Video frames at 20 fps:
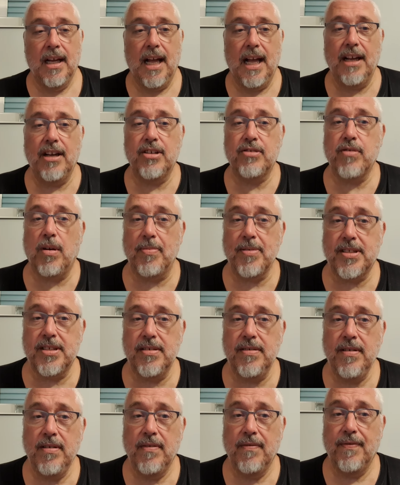Angus
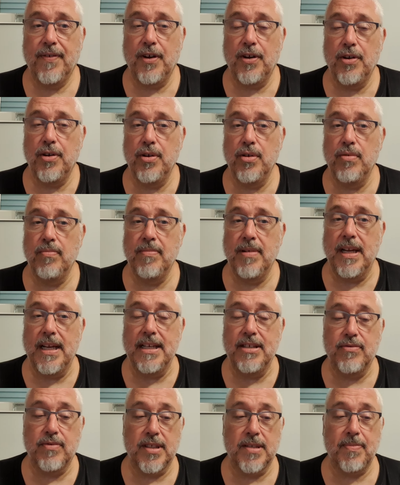Robertson, for whom
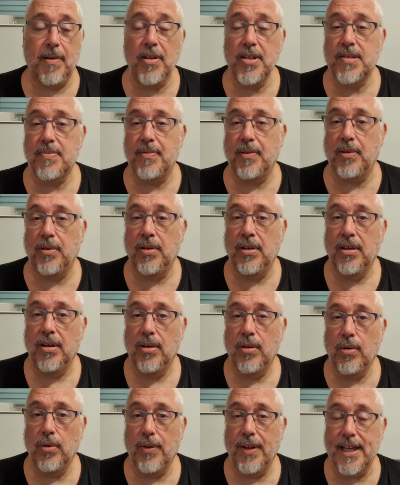is responsible
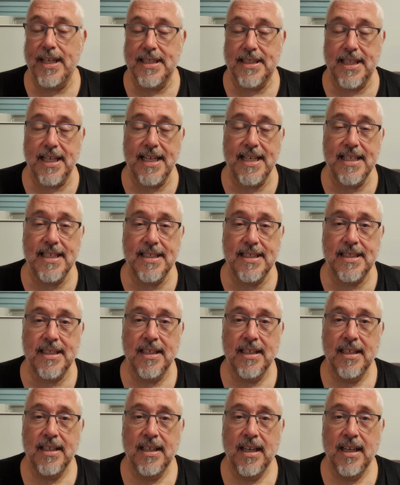all these things,